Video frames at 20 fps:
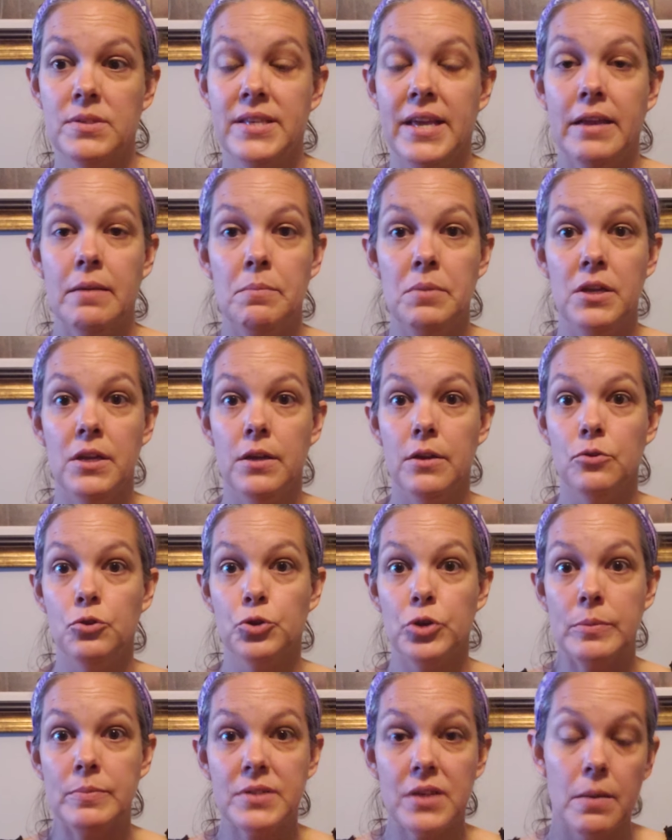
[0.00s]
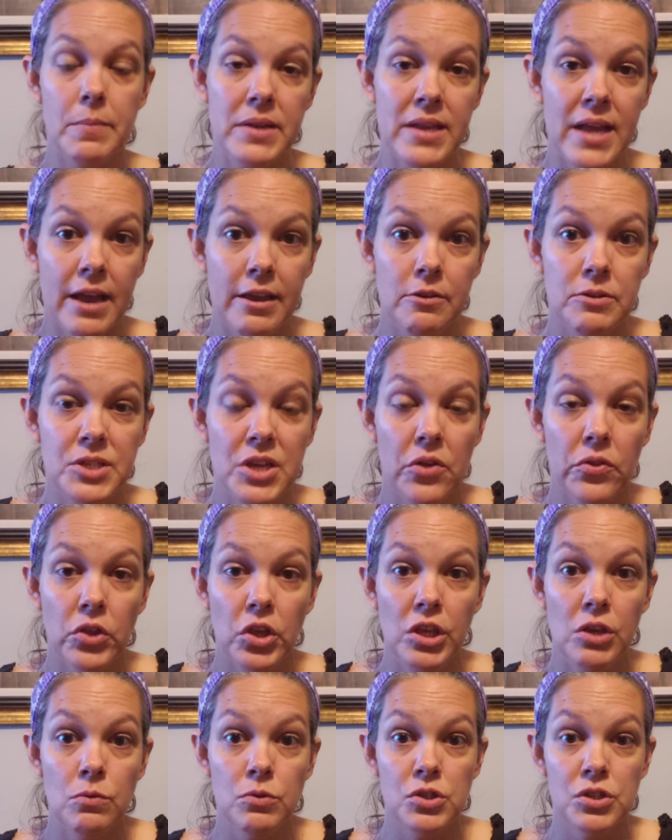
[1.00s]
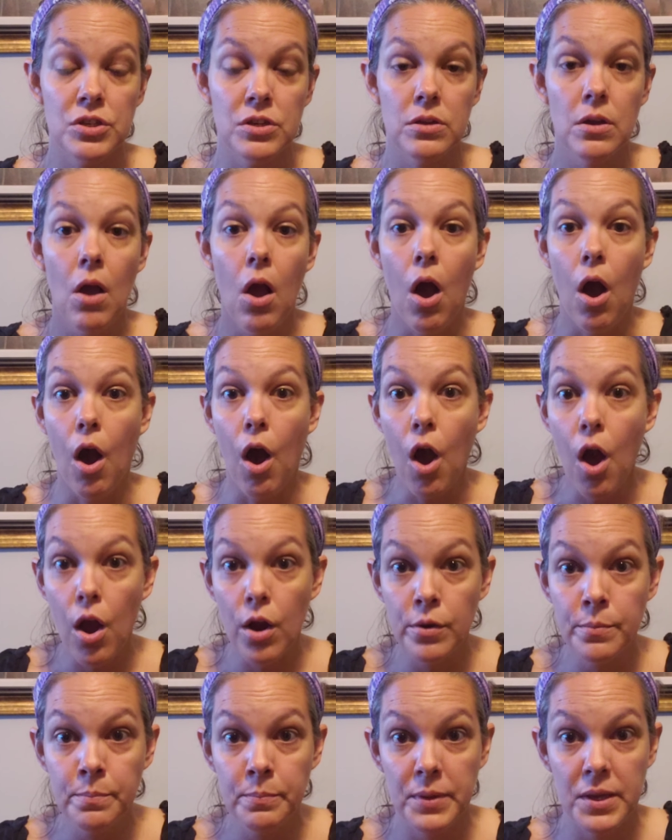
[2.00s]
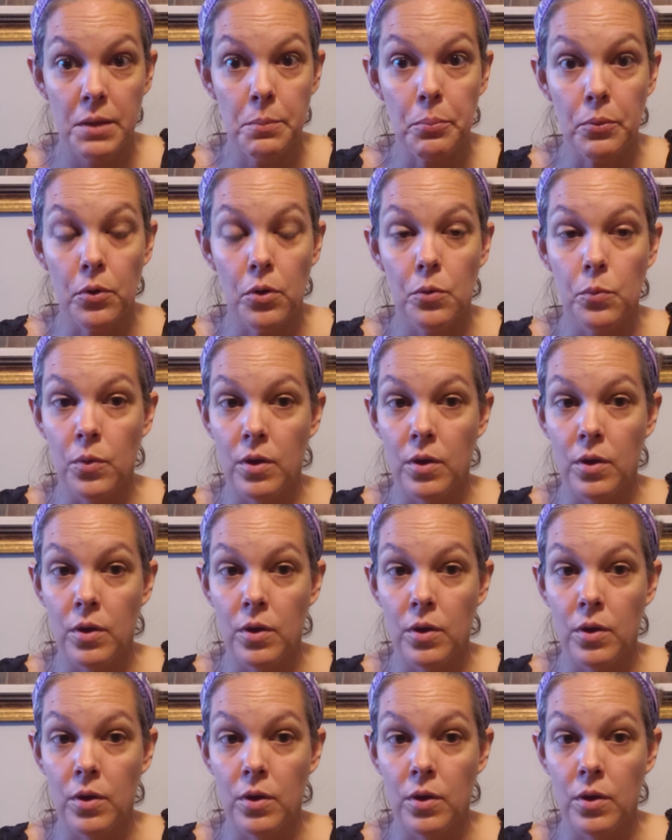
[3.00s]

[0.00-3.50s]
They can be dreams coming at you telling you to harm people.